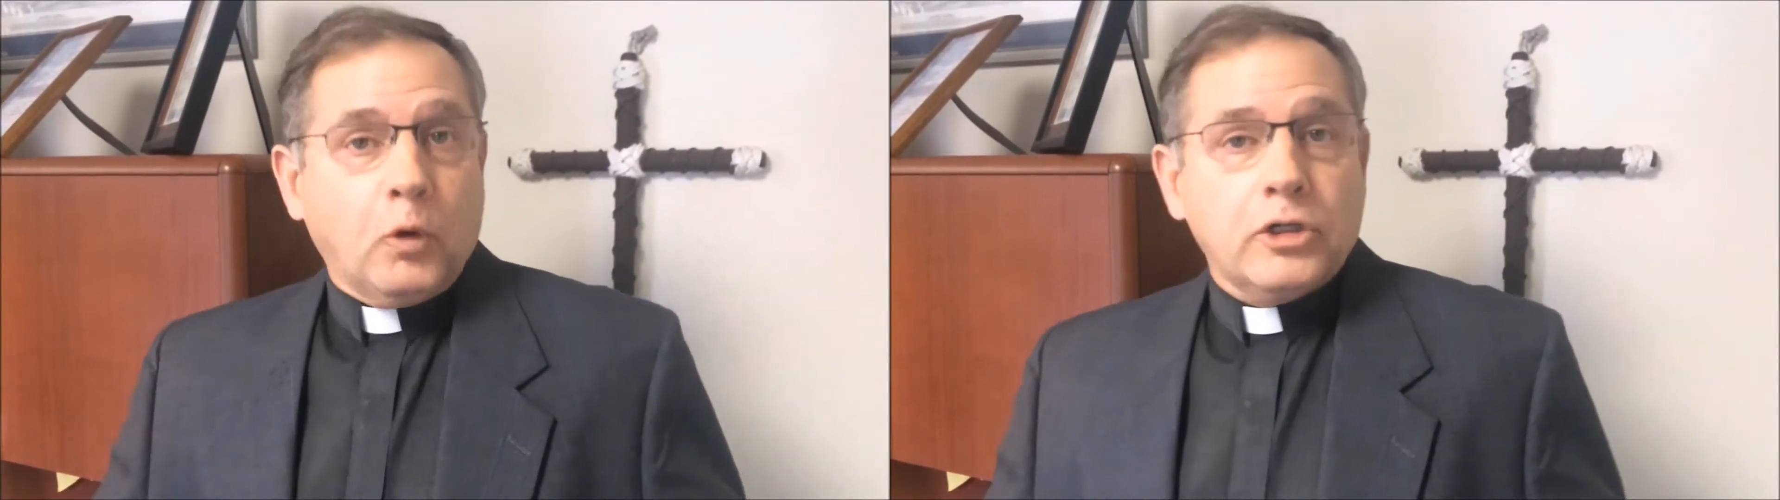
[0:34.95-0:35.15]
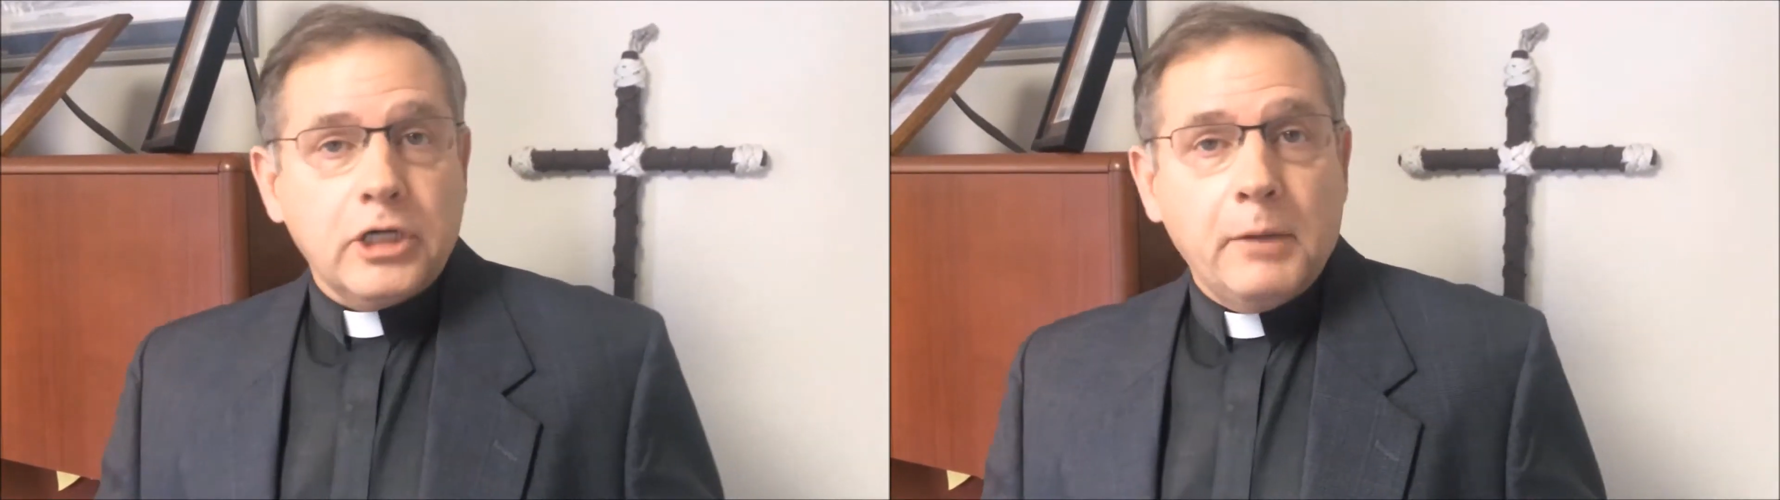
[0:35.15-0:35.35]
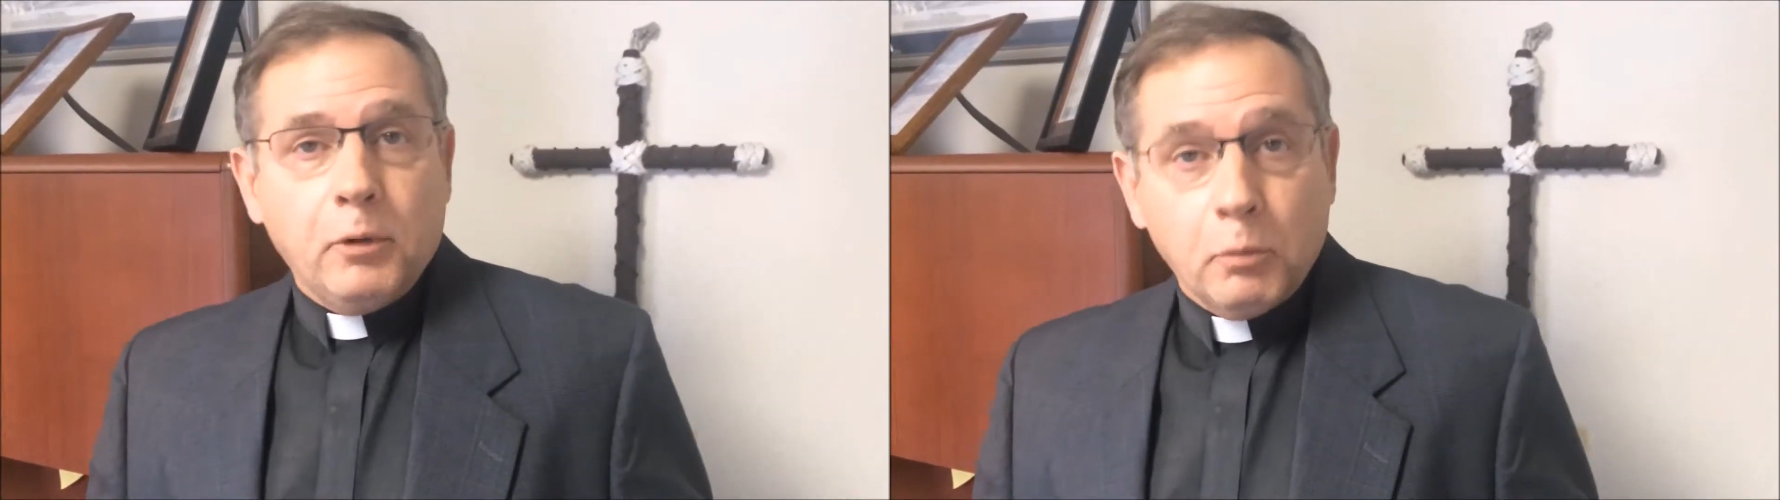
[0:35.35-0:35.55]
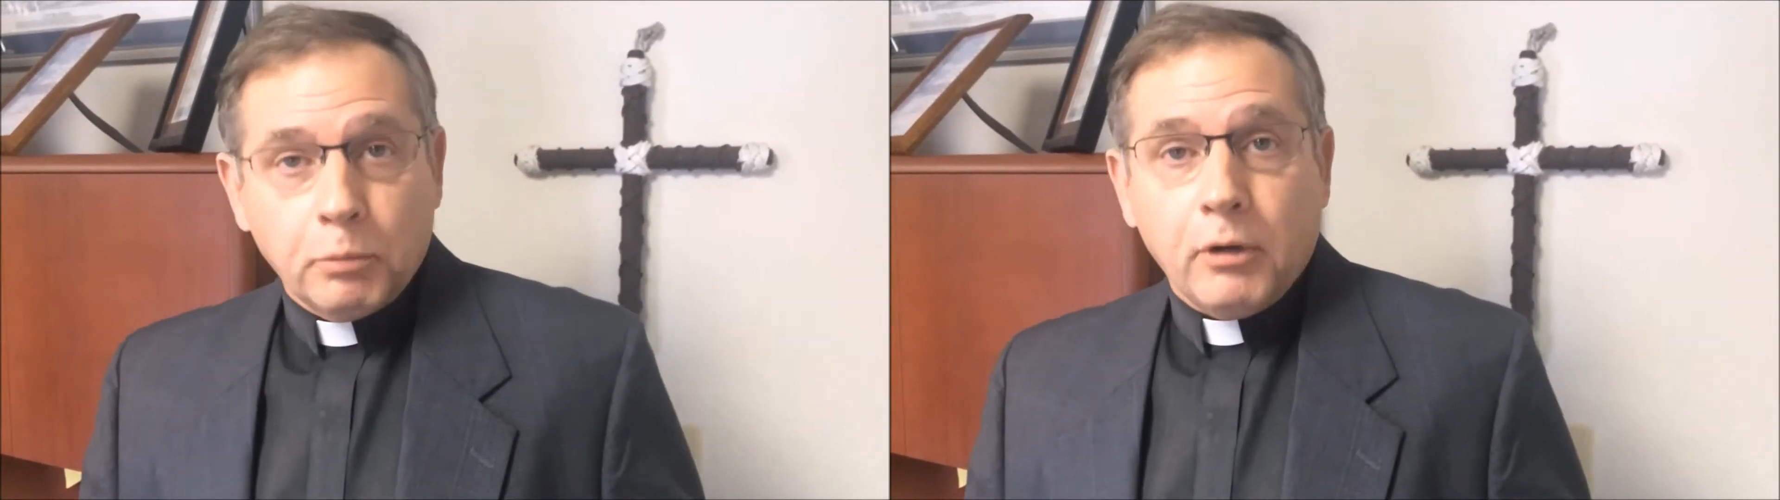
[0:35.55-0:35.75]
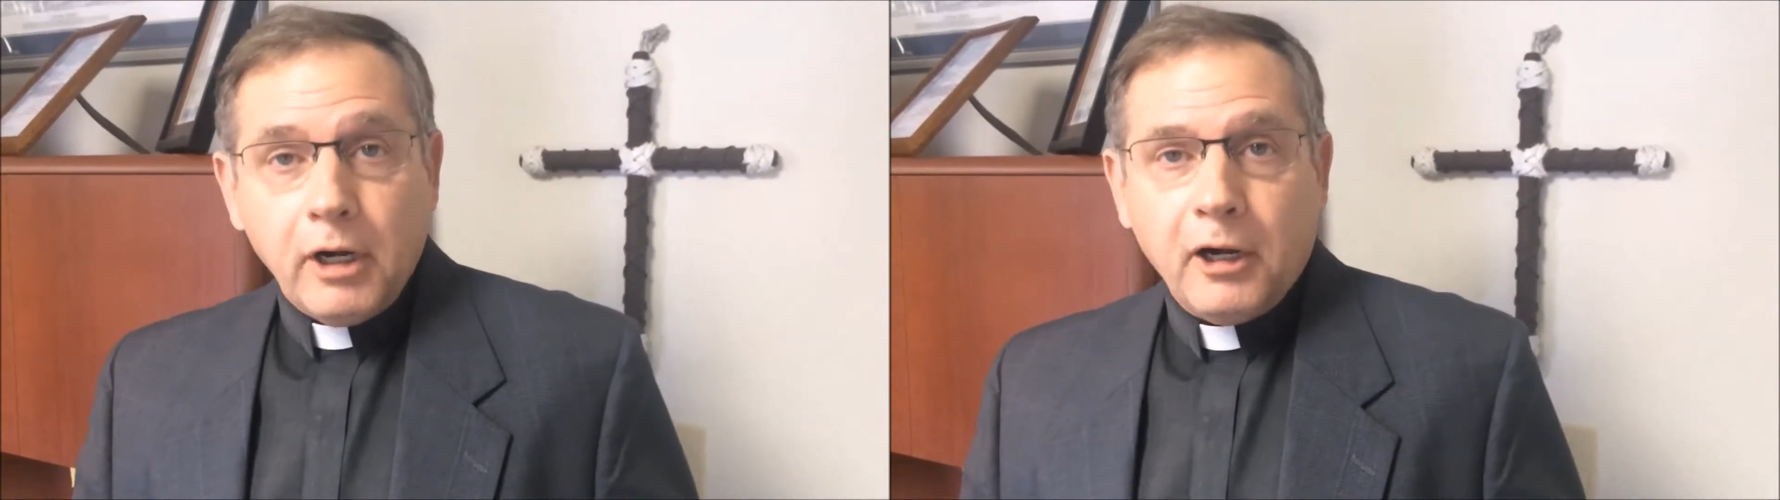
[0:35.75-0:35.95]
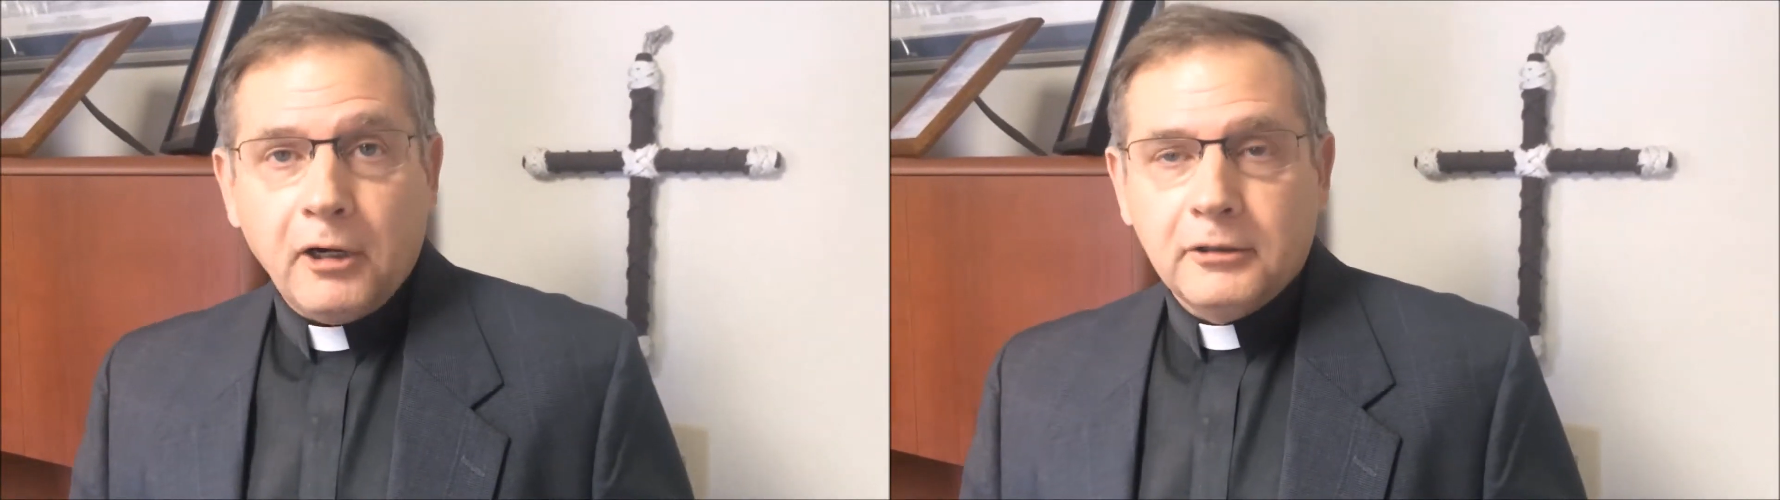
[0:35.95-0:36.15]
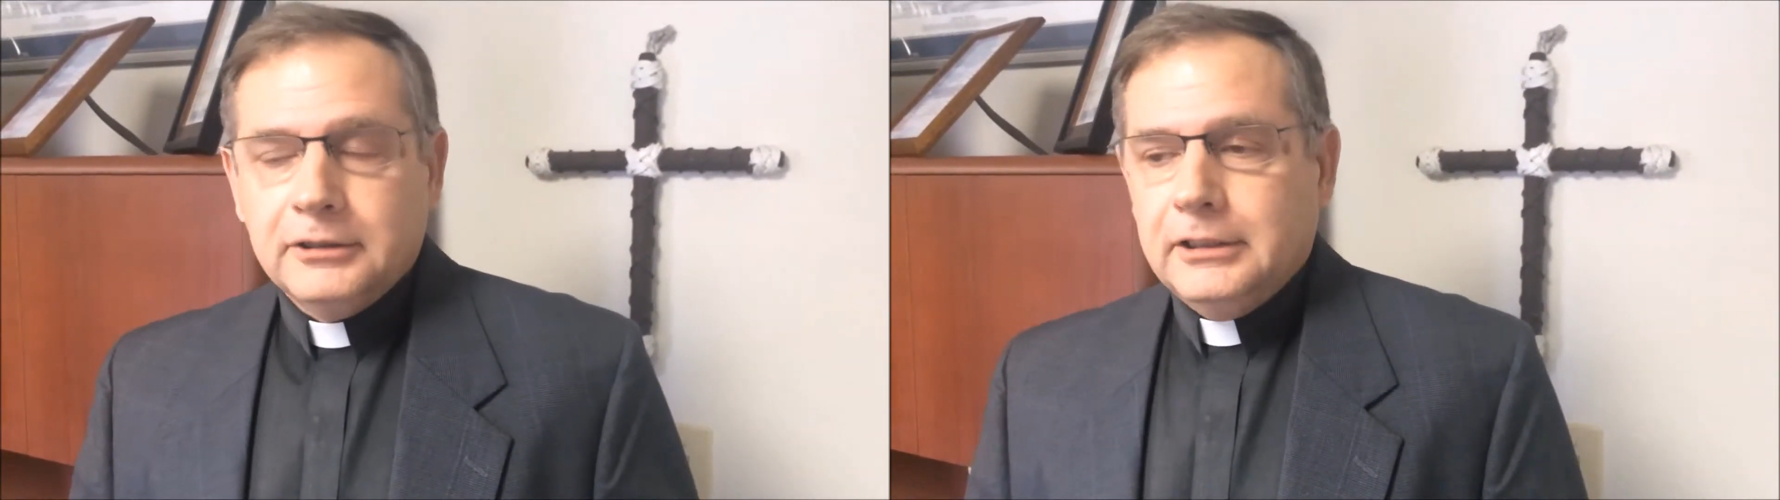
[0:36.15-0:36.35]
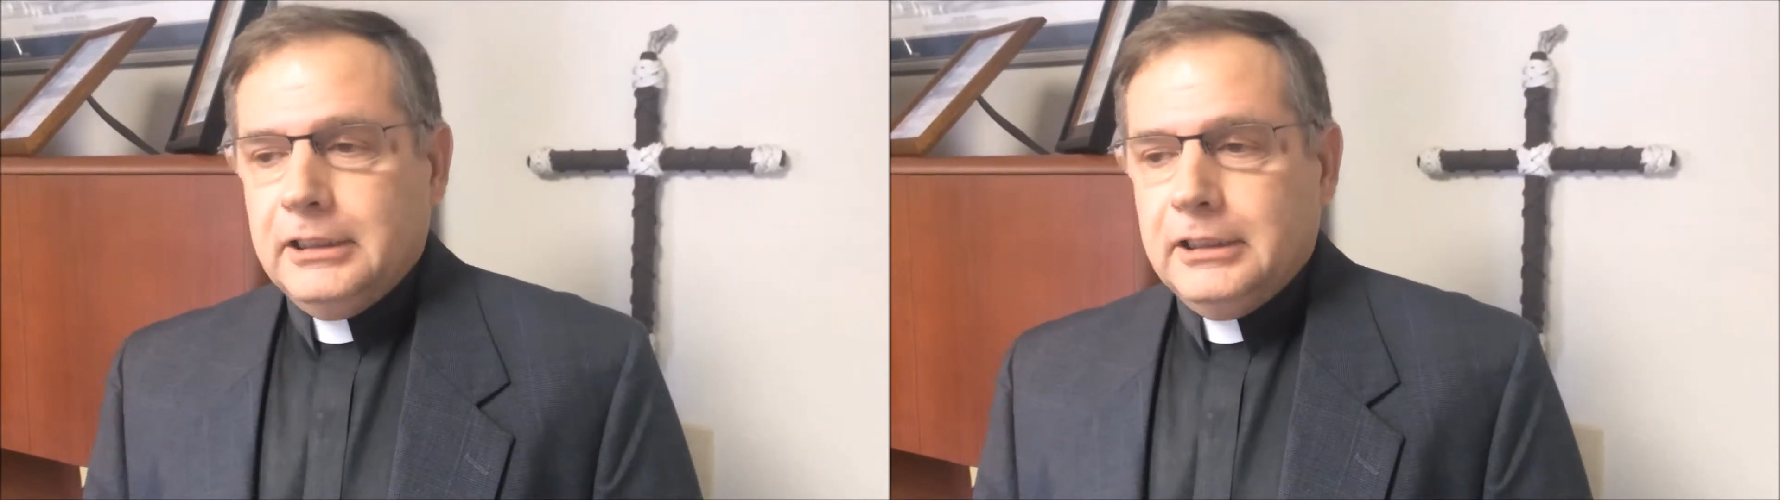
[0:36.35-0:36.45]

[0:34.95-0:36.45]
Workshop on prayer.